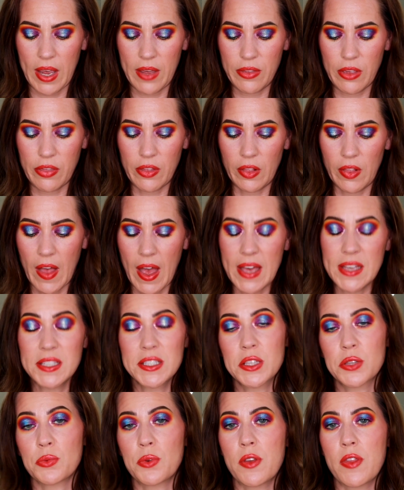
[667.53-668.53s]
and then the last
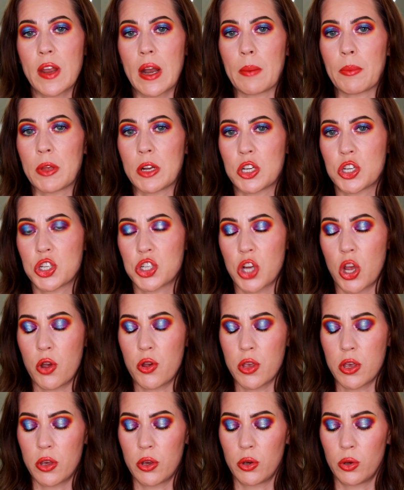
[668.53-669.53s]
three that I'm going to show
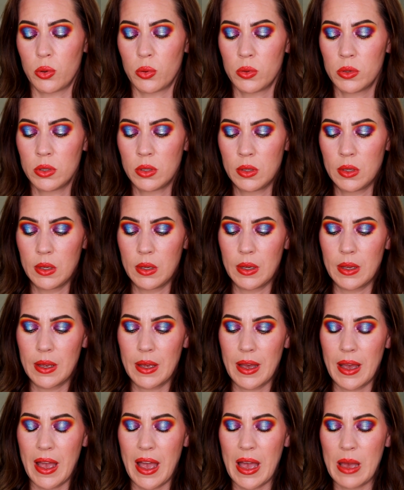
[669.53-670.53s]
you,
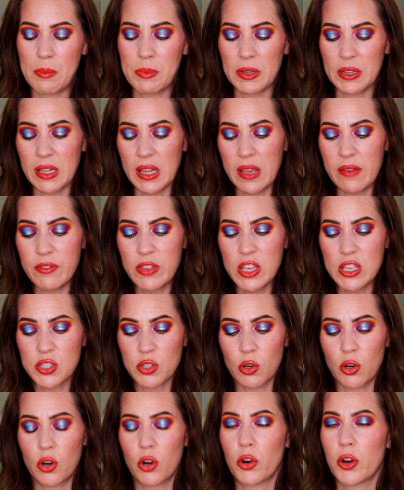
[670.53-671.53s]
I believe these
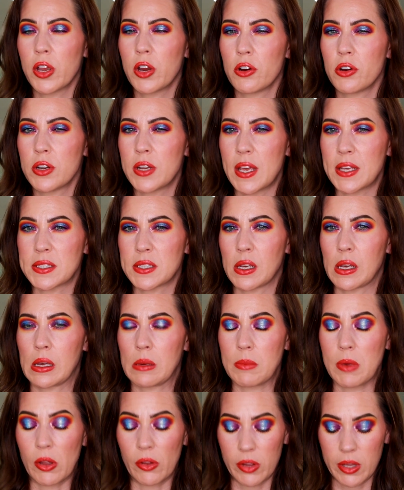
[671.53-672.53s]
are her iridescent
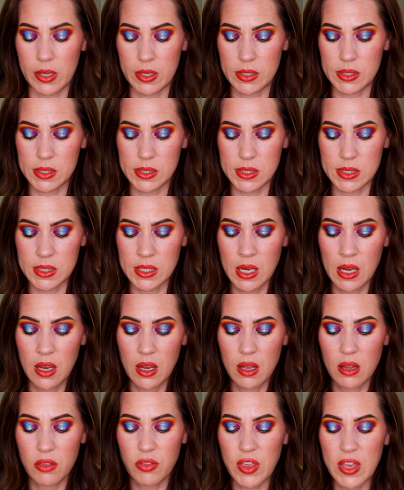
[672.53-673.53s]
chameleons.
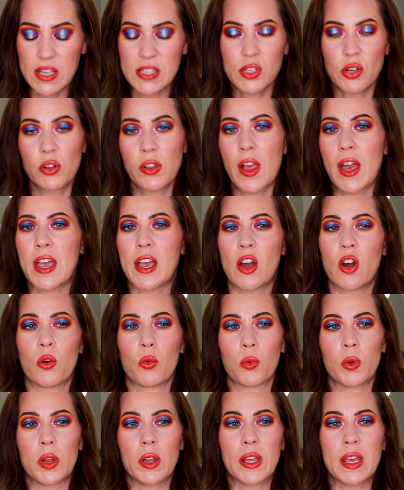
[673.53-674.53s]
These are like a
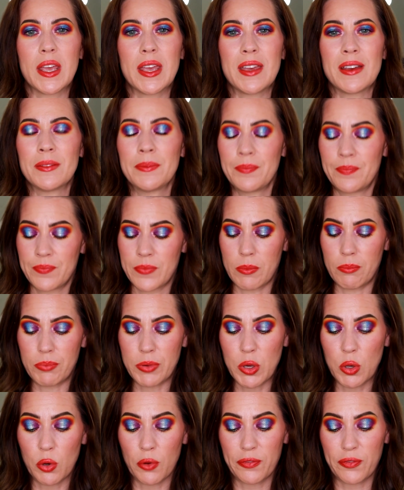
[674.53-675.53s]
really
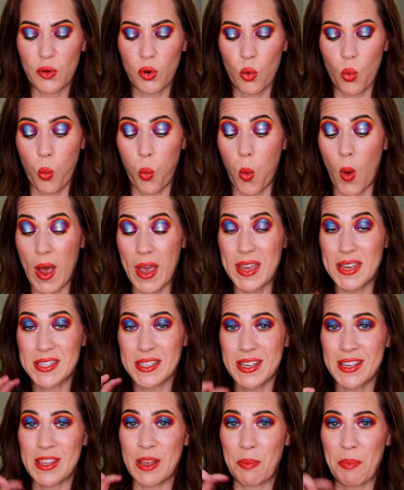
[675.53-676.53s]
beautiful white
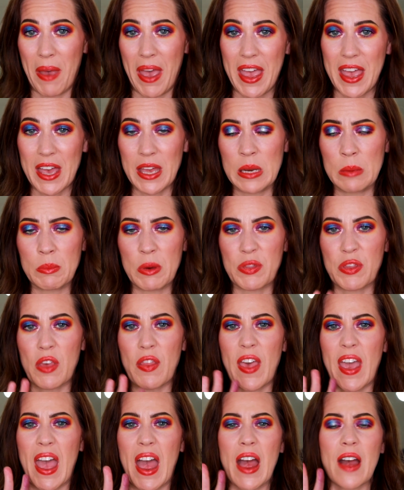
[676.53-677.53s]
in the pan, but then
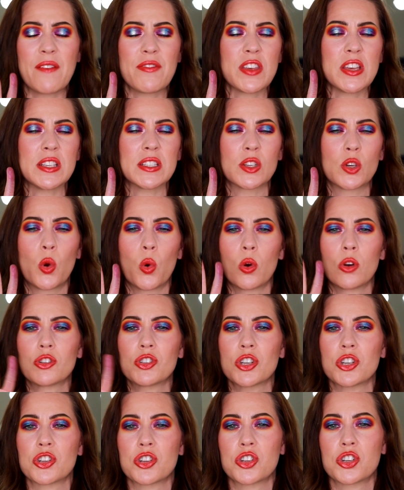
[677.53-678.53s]
they have these
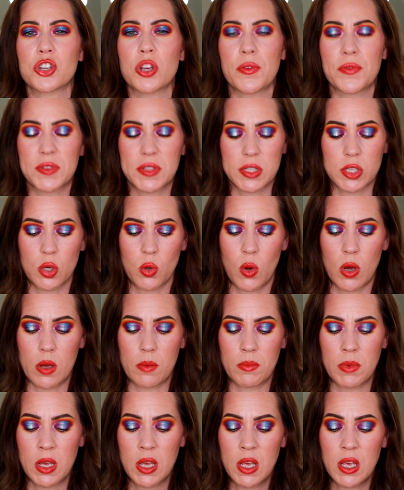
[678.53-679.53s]
gorgeous shifts to
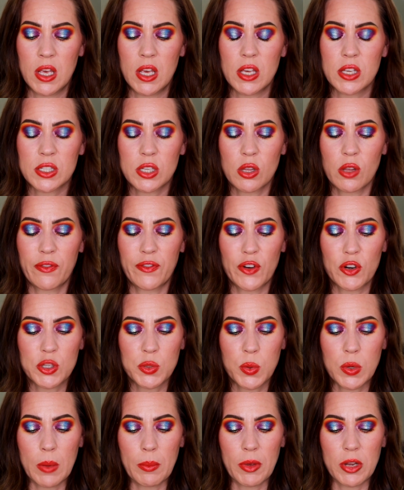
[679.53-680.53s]
them. So the first
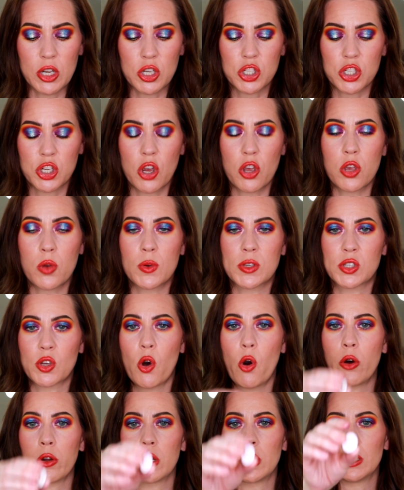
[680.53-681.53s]
one I'm going to show you is
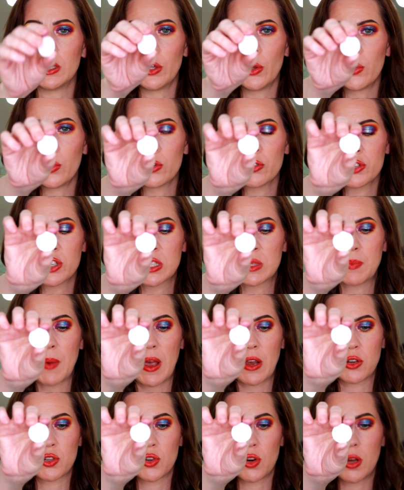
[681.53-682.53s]
called Lunar
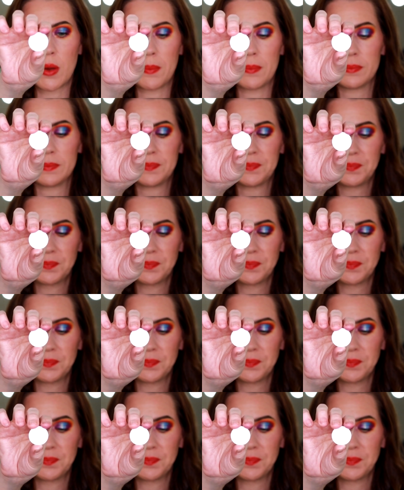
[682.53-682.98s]
Spectrum.